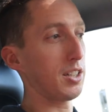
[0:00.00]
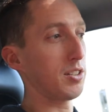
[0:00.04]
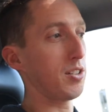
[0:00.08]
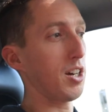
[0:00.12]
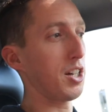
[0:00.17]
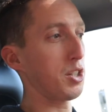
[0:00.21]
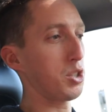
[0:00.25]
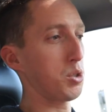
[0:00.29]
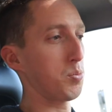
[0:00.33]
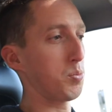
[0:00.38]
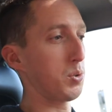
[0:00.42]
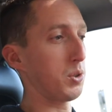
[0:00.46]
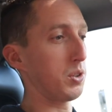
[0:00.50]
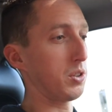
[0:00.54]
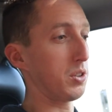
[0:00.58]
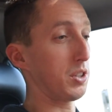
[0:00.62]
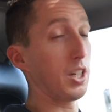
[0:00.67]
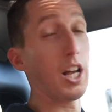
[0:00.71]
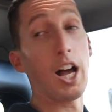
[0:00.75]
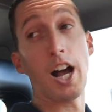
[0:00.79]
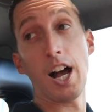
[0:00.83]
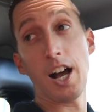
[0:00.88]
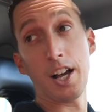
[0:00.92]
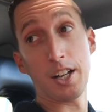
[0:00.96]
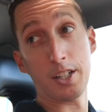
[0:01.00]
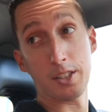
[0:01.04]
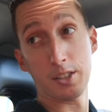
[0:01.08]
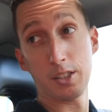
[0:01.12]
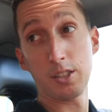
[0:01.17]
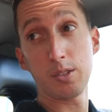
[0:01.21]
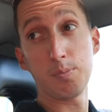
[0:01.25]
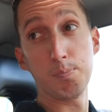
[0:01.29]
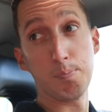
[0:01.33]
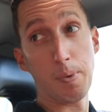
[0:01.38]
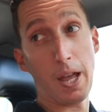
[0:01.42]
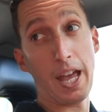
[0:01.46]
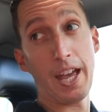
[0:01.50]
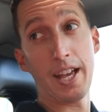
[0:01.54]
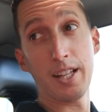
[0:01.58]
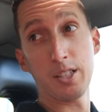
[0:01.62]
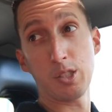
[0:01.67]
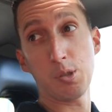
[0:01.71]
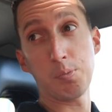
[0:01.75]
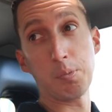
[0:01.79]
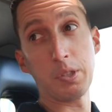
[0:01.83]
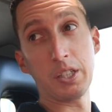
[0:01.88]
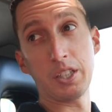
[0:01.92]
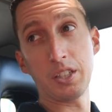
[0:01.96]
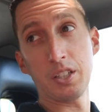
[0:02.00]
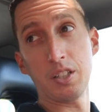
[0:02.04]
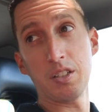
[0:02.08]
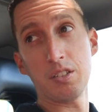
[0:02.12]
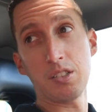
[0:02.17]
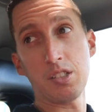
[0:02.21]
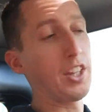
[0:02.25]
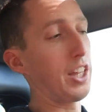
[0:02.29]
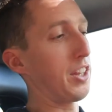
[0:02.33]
legible on bad speakers,